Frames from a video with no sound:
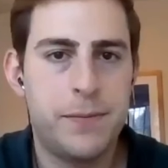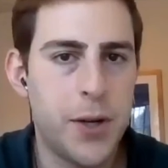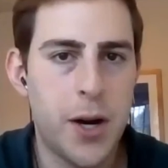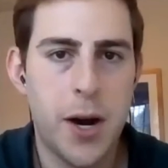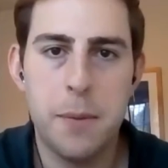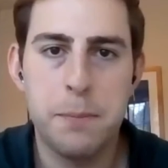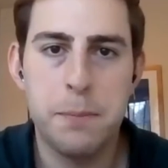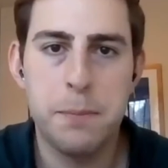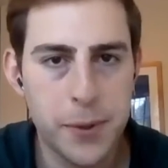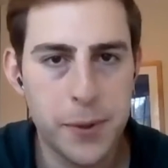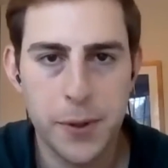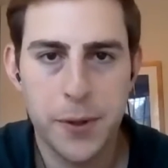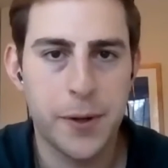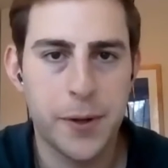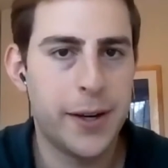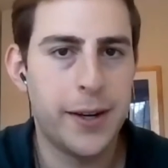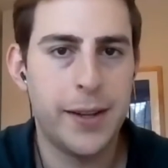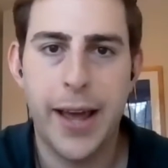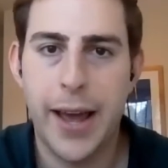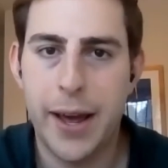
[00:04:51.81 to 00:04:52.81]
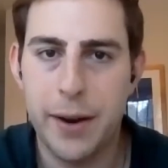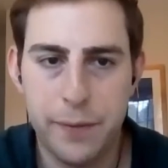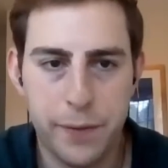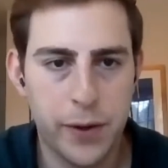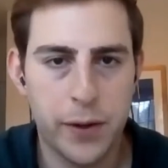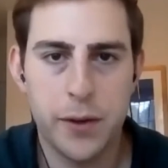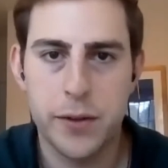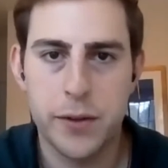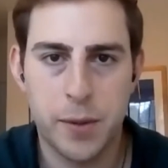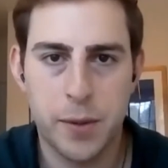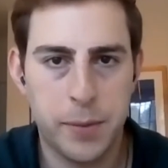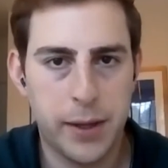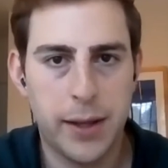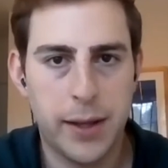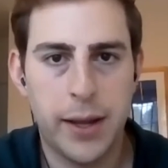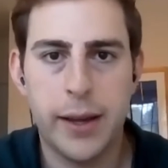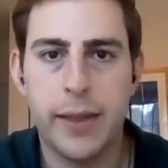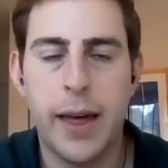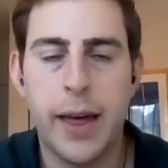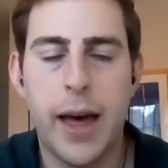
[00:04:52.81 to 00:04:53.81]
dump or in a landfill or something
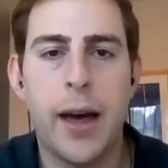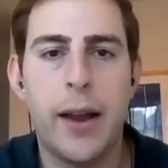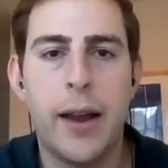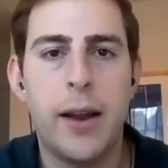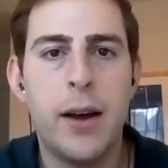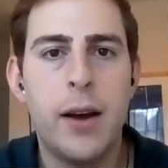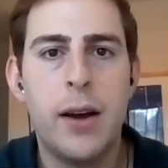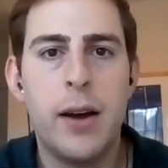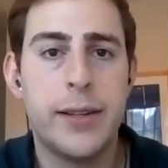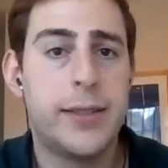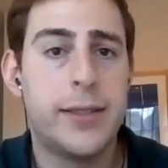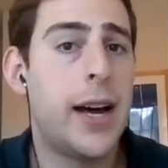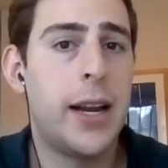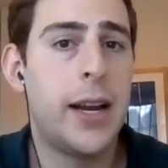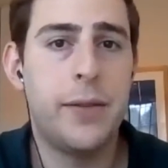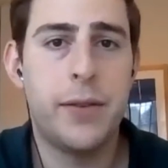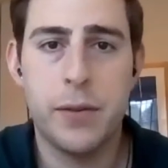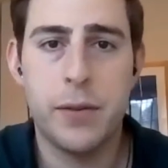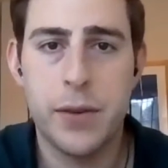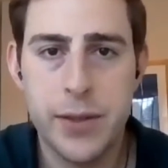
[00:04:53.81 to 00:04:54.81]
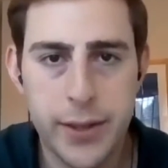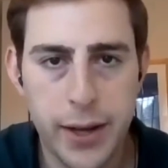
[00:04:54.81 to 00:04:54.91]
like that. It's not even